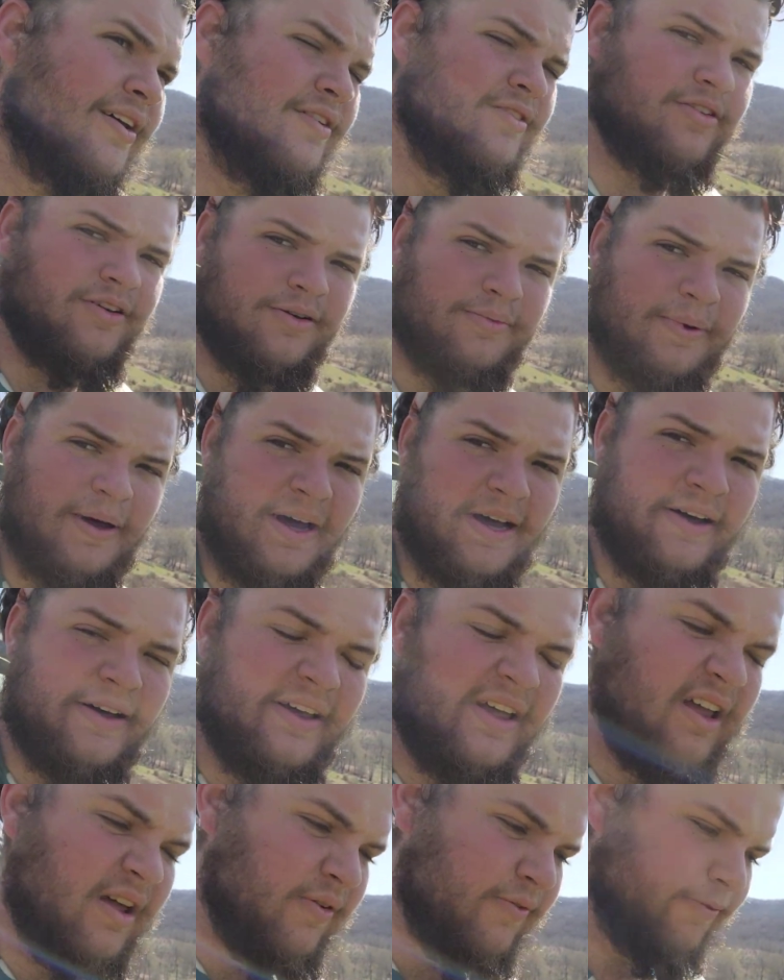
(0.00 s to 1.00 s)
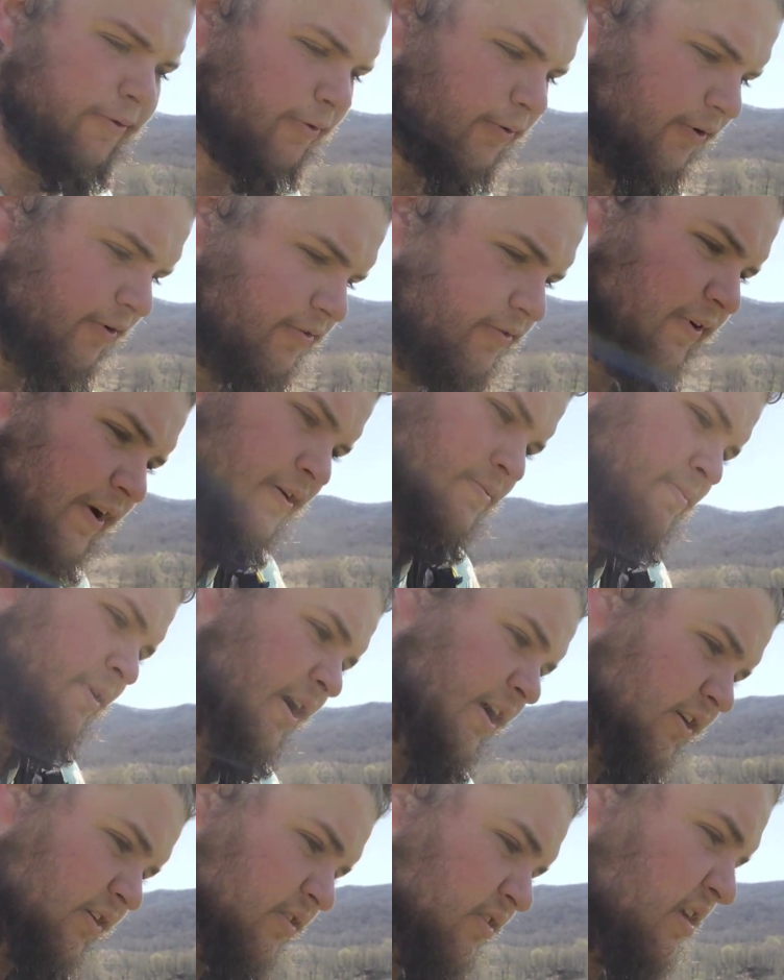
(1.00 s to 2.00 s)
So about four or five
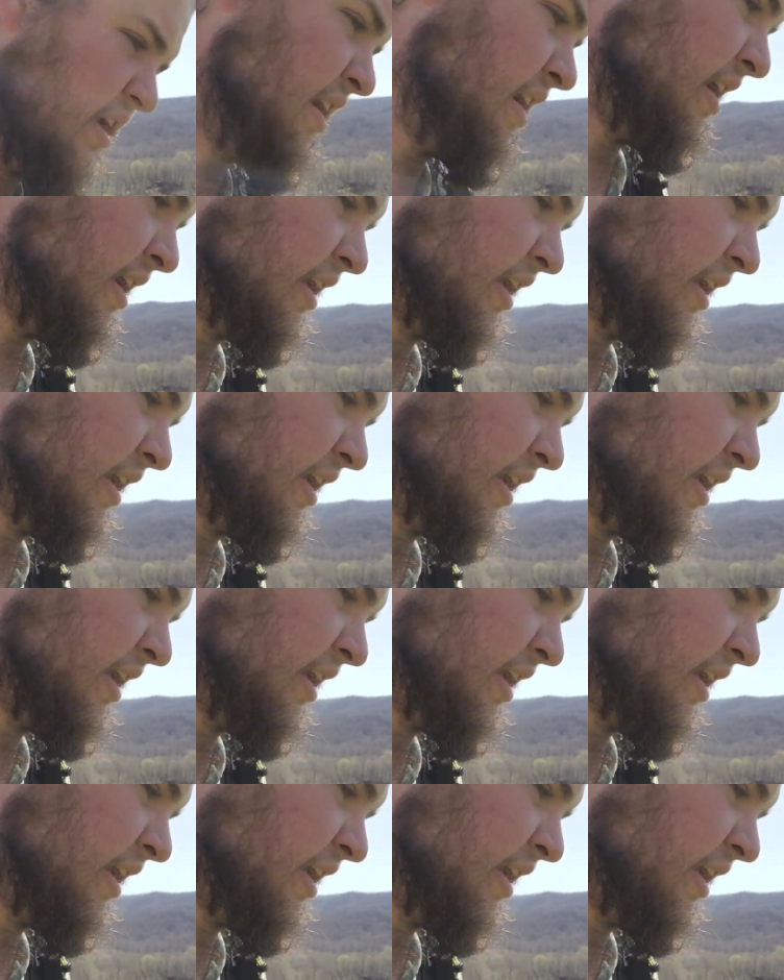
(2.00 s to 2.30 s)
miles.